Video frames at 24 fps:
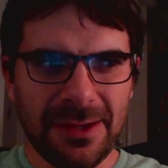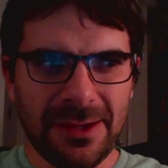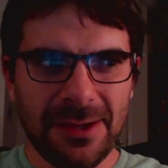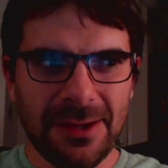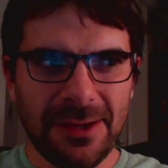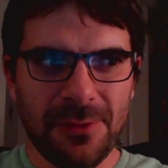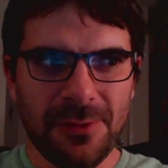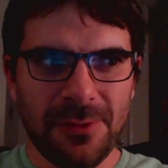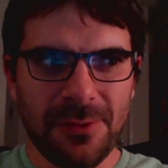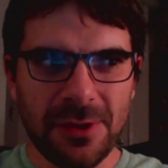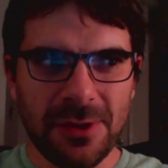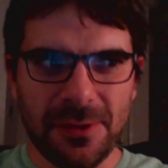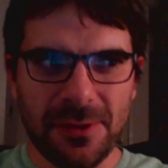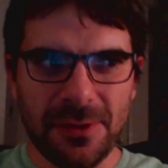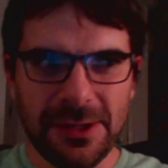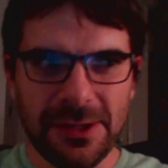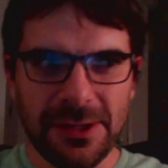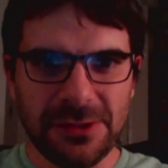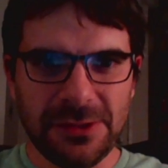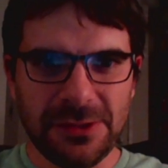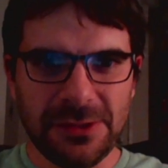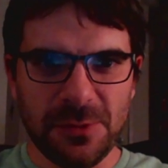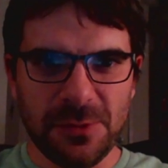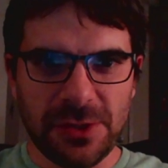I won't go into
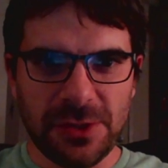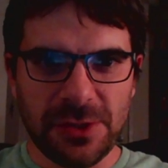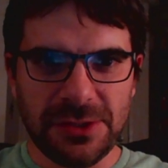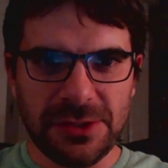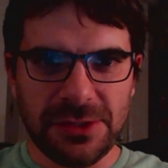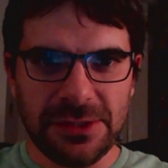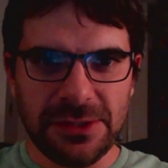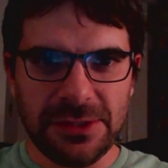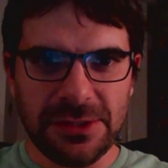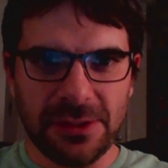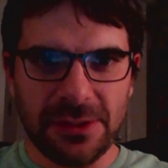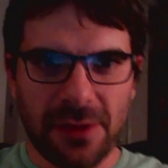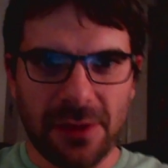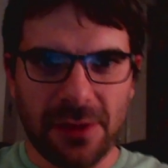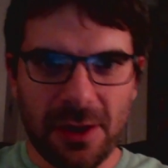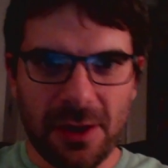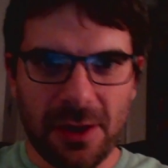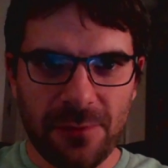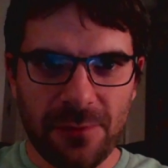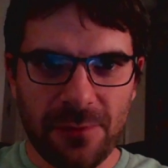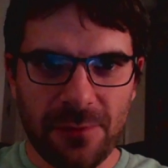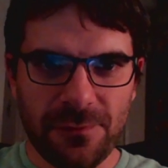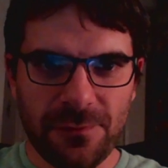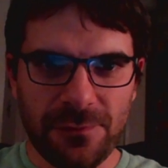too much detail
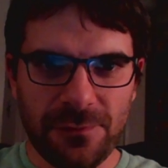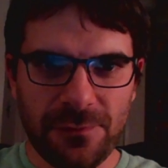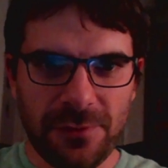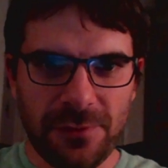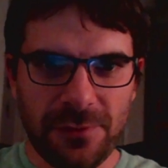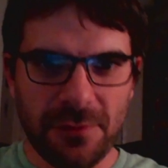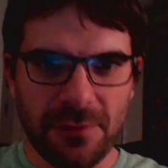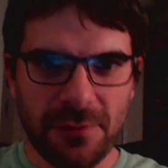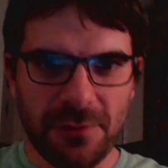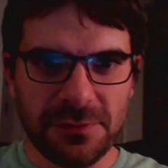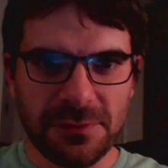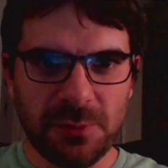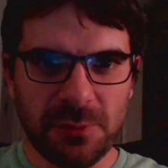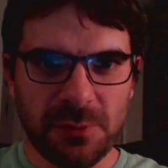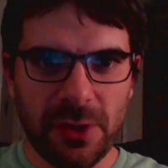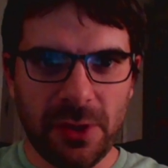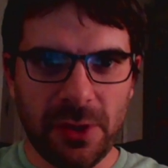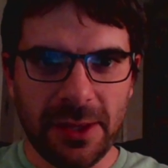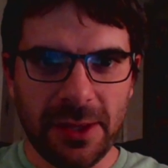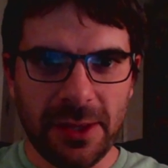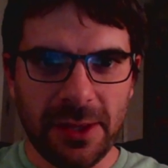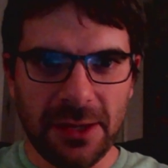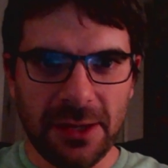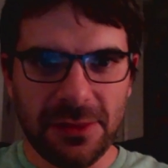there for fear of
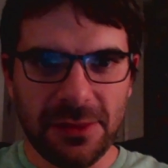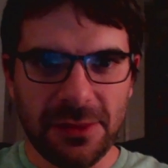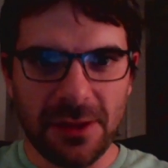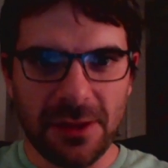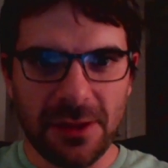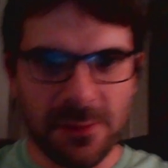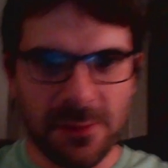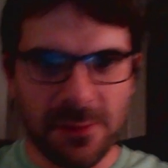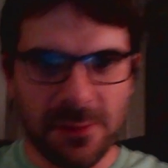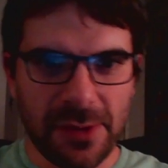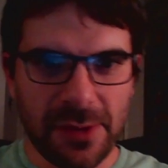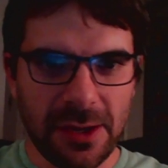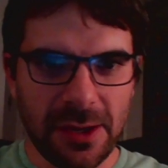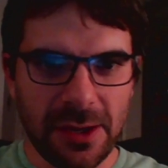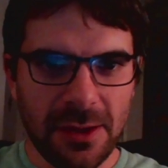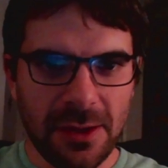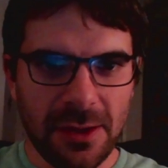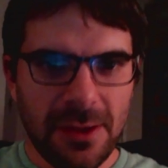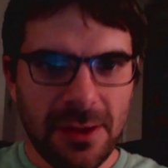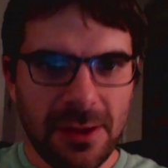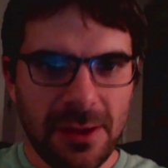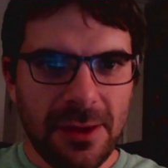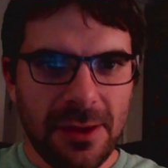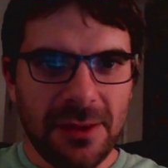spoiling anything, but
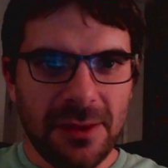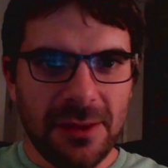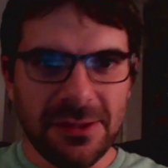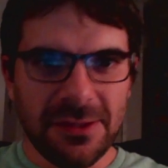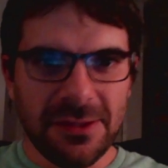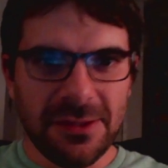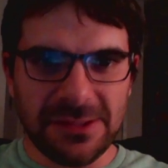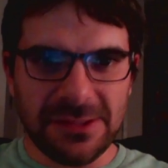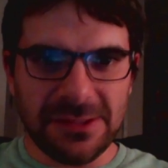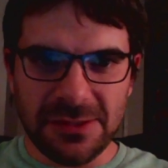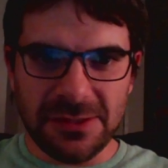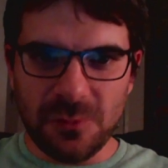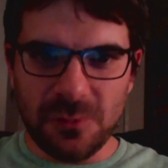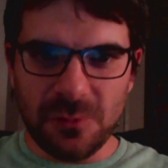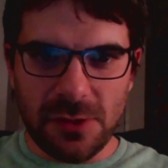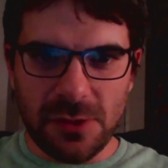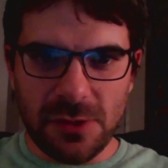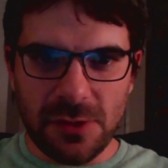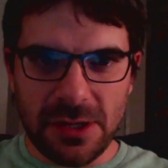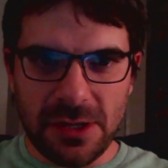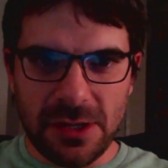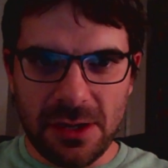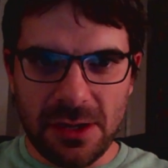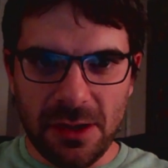this is
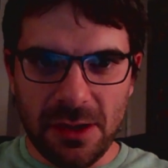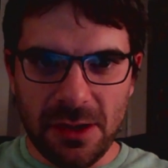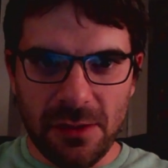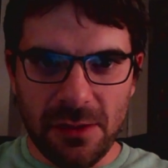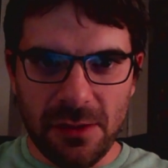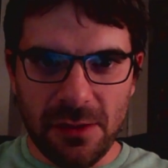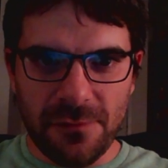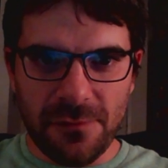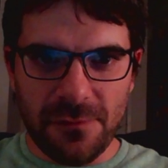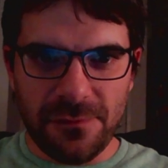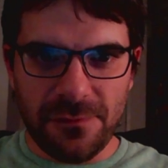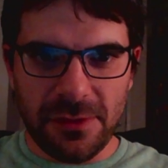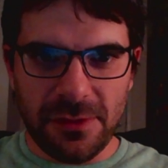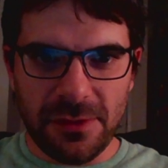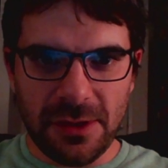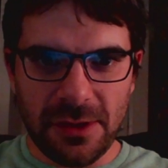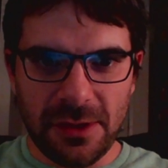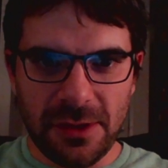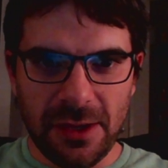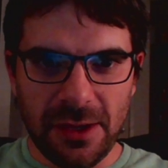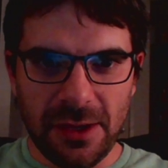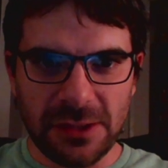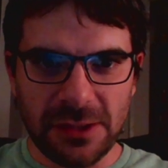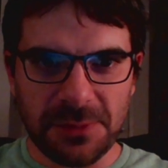one of
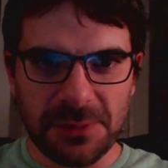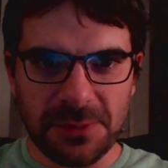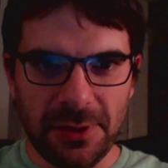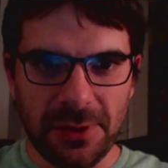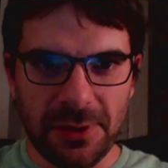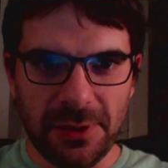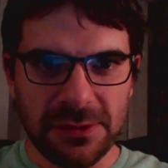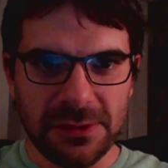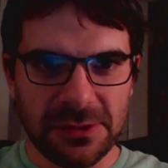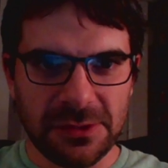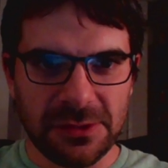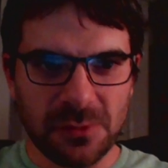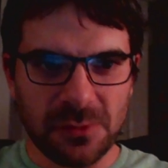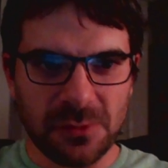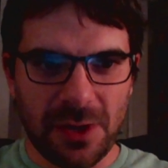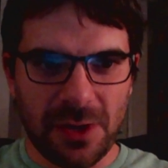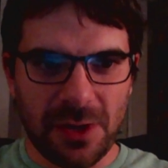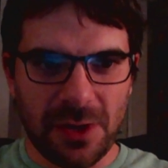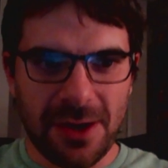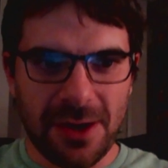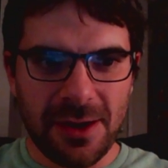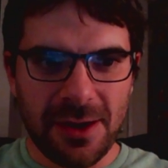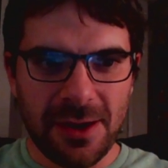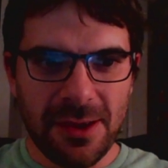the experiences
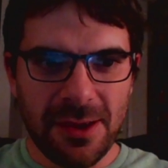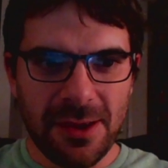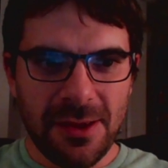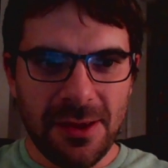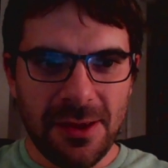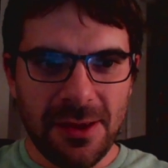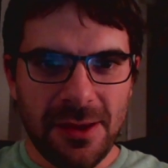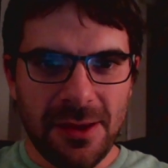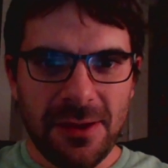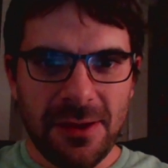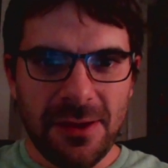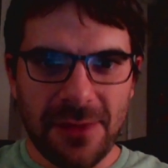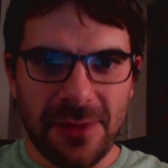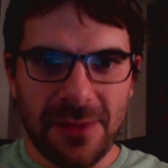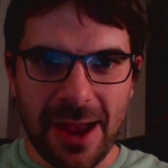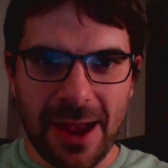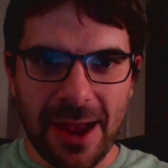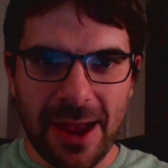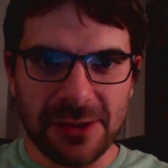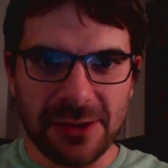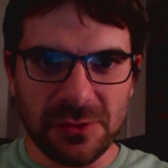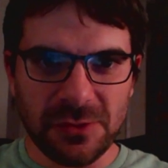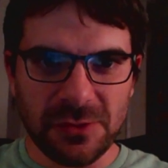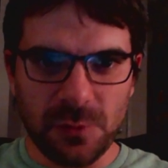where the
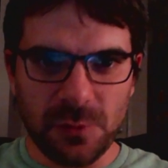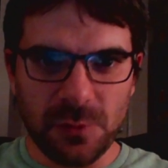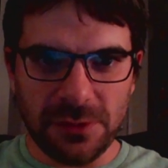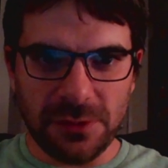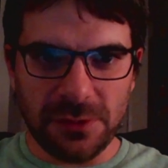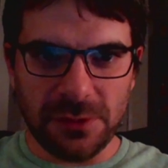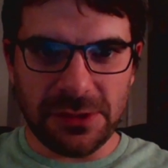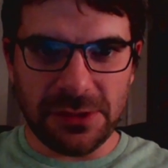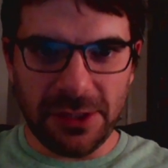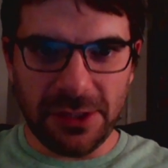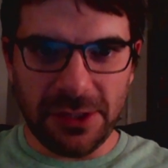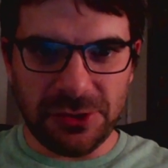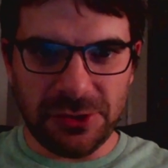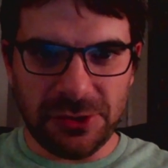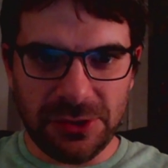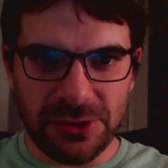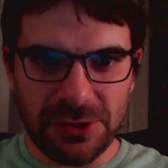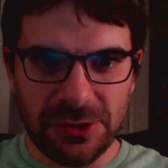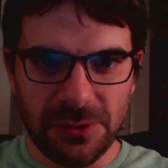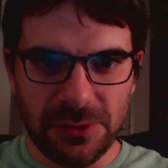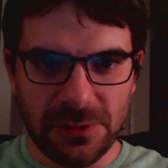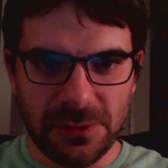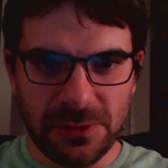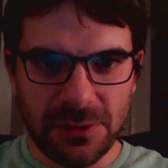actors will touch
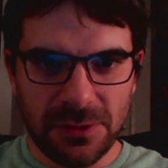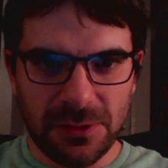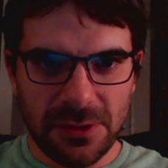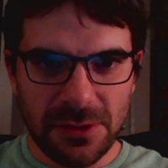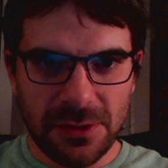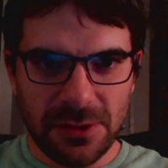you.